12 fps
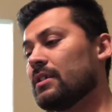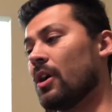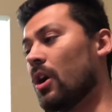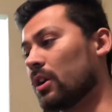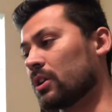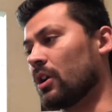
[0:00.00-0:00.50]

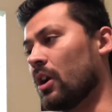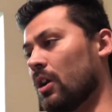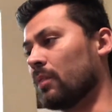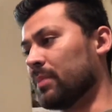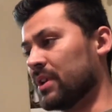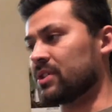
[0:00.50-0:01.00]
all in
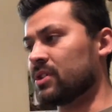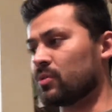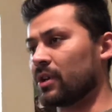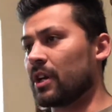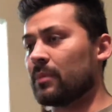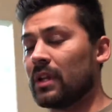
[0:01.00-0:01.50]
all, pistons were
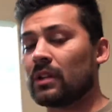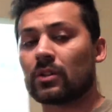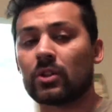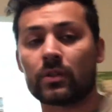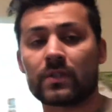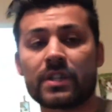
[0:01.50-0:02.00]
going to be a
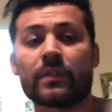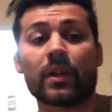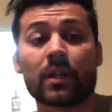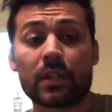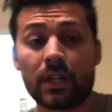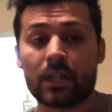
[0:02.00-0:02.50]
little over
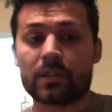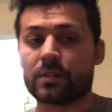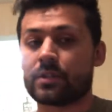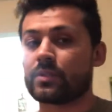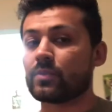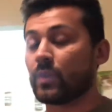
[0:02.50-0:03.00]

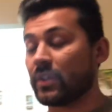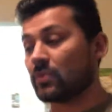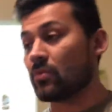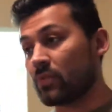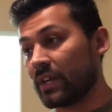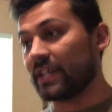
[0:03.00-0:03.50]
$700 with
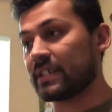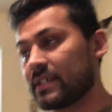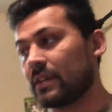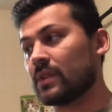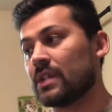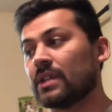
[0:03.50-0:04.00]
rings and
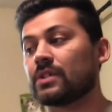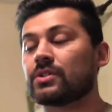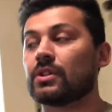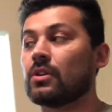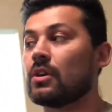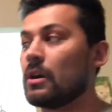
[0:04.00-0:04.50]
everything.
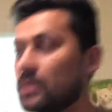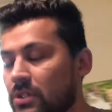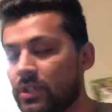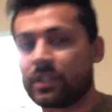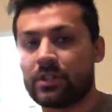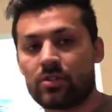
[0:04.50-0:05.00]
So I was
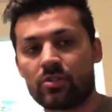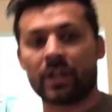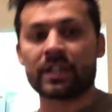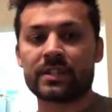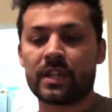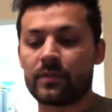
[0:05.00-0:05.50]
trying
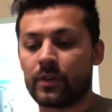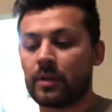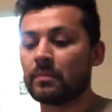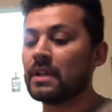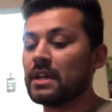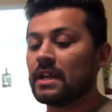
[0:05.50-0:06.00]
to save
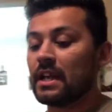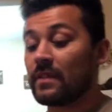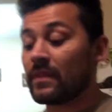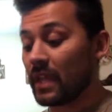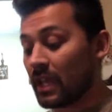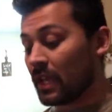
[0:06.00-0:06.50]
up. And
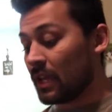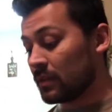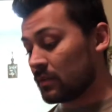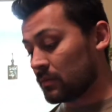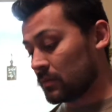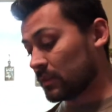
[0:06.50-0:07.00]

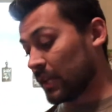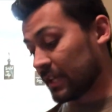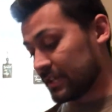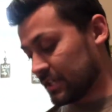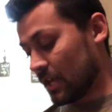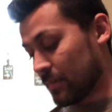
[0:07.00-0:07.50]
then, like I
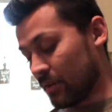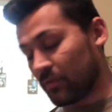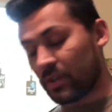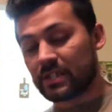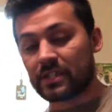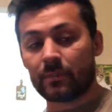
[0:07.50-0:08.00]
said, my
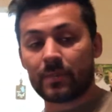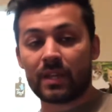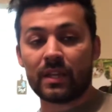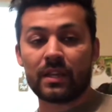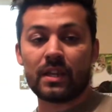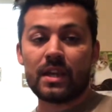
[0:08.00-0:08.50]
friend sent
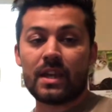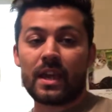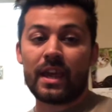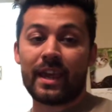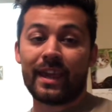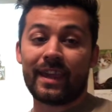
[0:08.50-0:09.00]
me
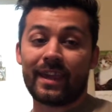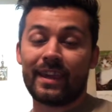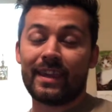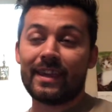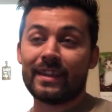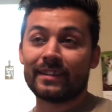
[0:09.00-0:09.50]

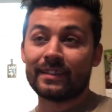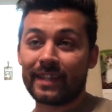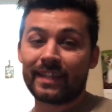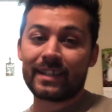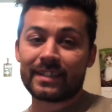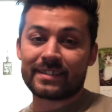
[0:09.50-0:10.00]
a
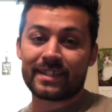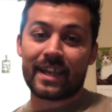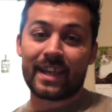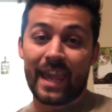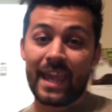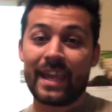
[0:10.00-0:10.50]
link
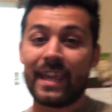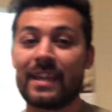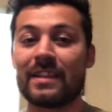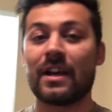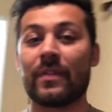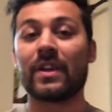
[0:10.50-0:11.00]
saying,
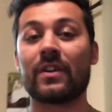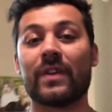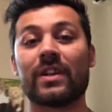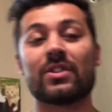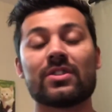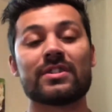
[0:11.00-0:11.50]
hey, I think I
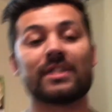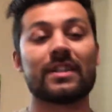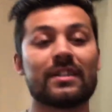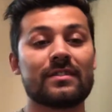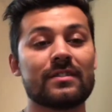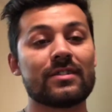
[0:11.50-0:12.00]
found a
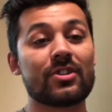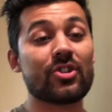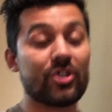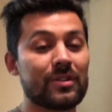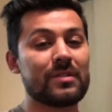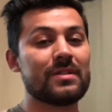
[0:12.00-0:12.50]

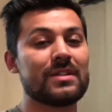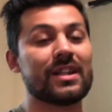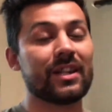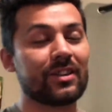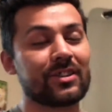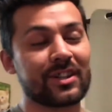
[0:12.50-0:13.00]
good
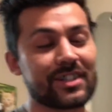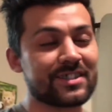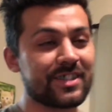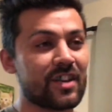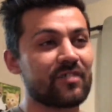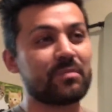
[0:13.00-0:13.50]
deal on a
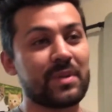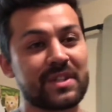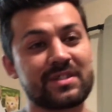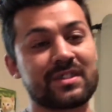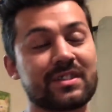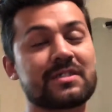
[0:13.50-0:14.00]
set of
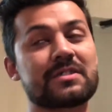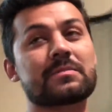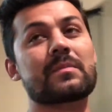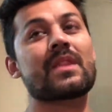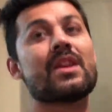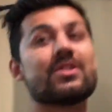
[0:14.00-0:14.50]
pistons.
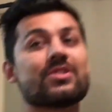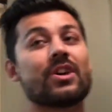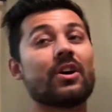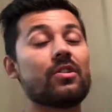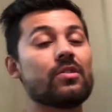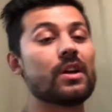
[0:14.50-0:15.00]

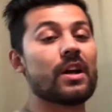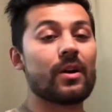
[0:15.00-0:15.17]
So